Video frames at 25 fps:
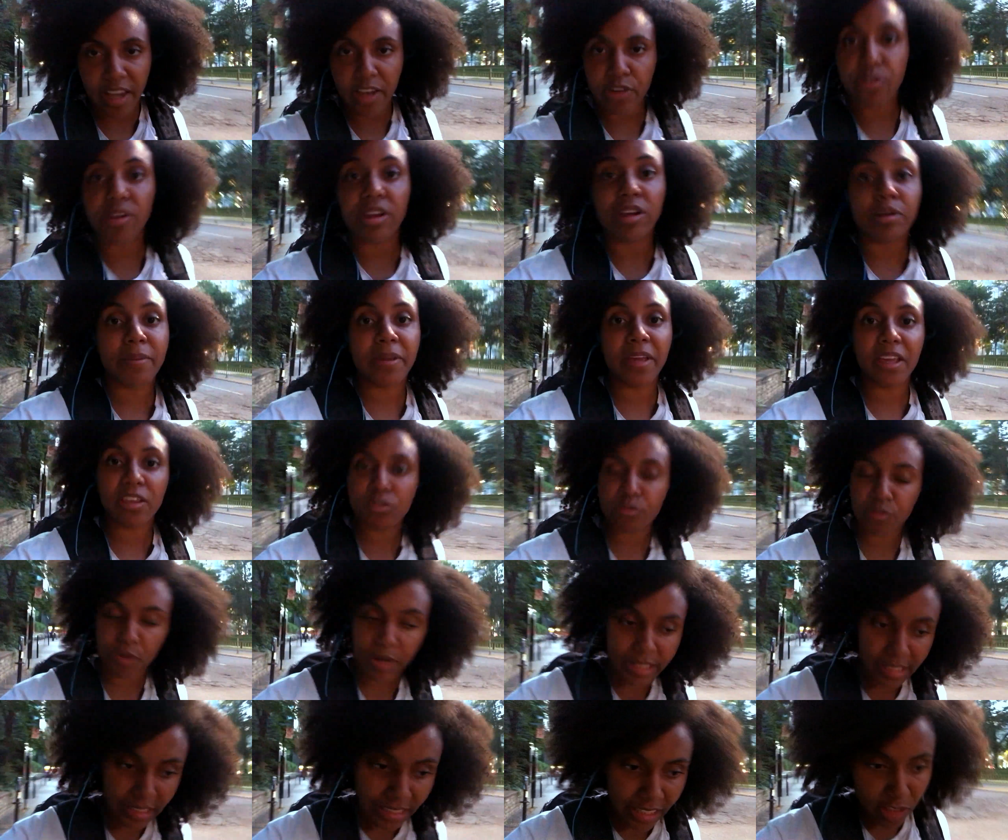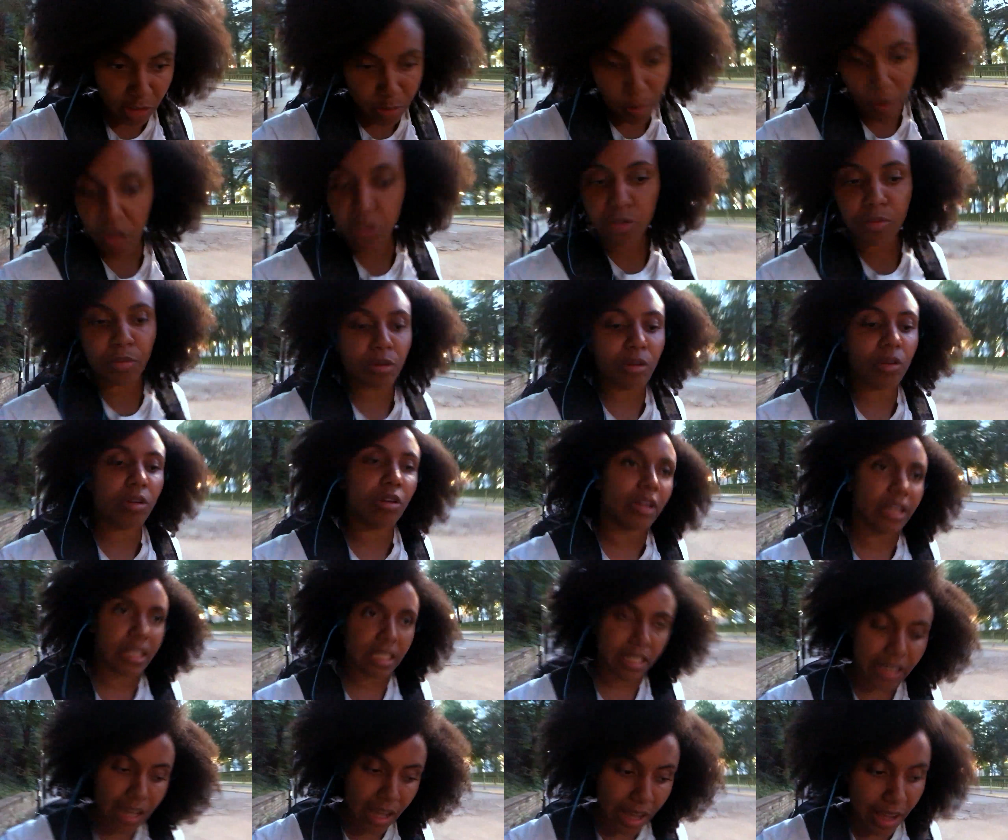I tried to be as friendly as possible
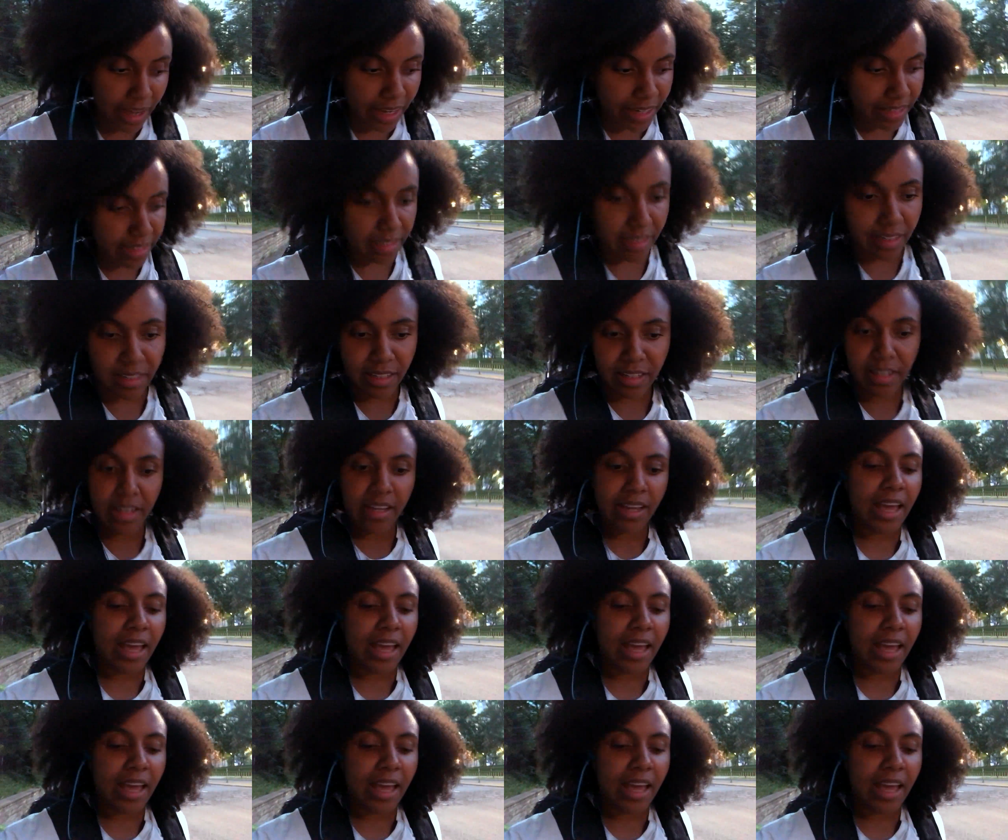and kind and